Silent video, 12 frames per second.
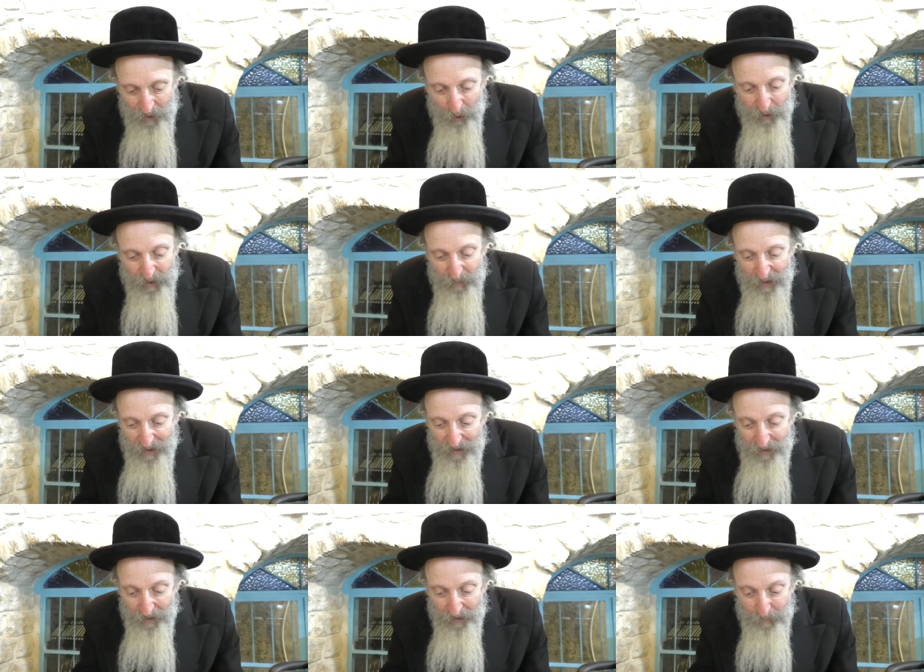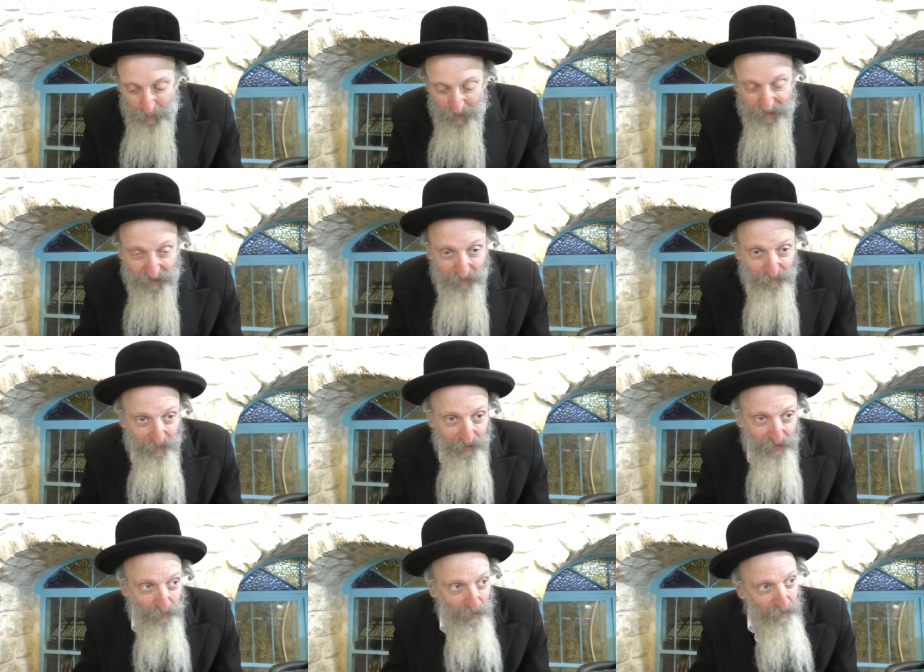Yosim became near like a pizza.
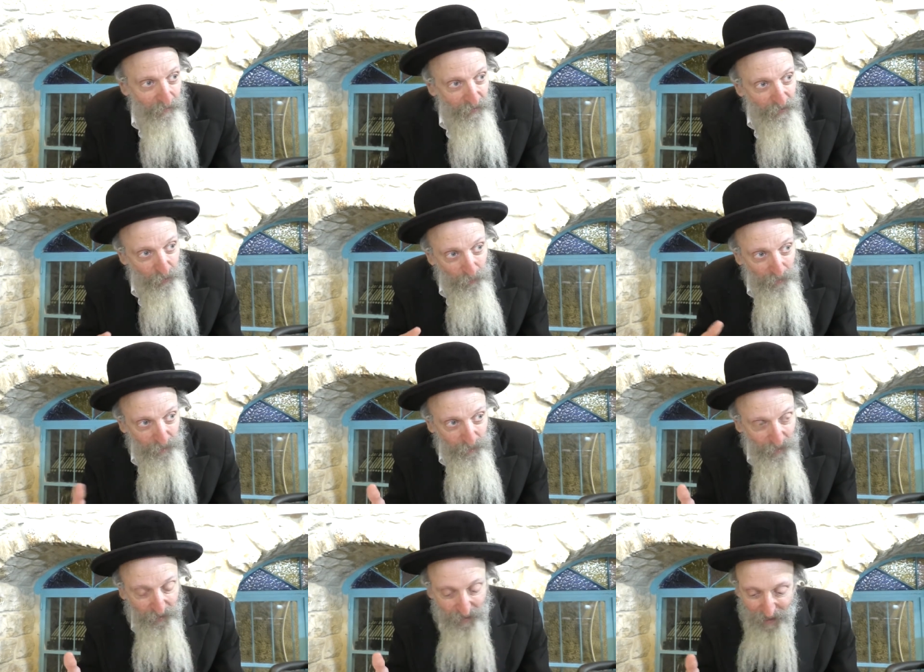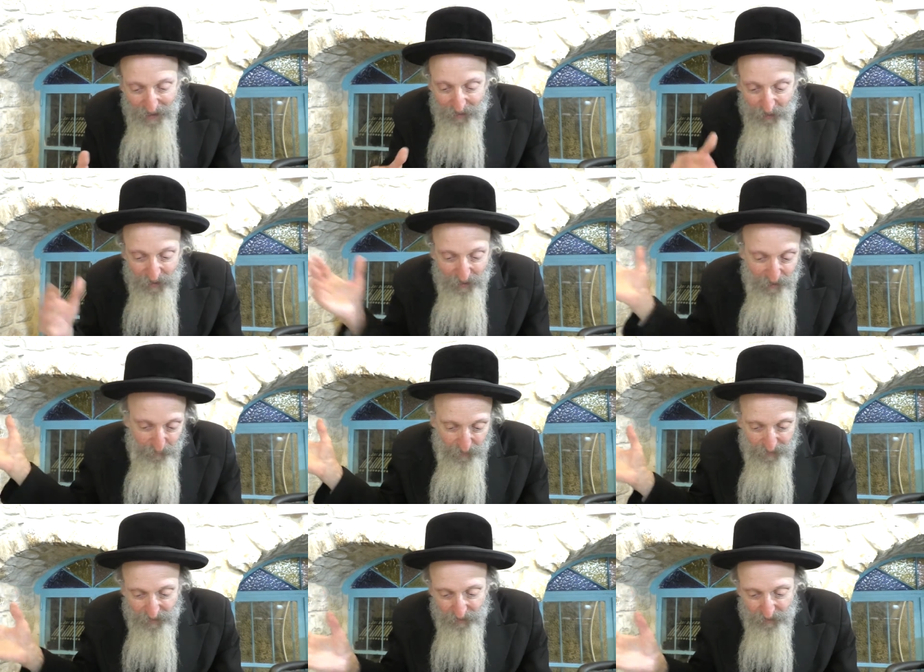Because if you know, it's too it's bigger than that, it looks like a pizza.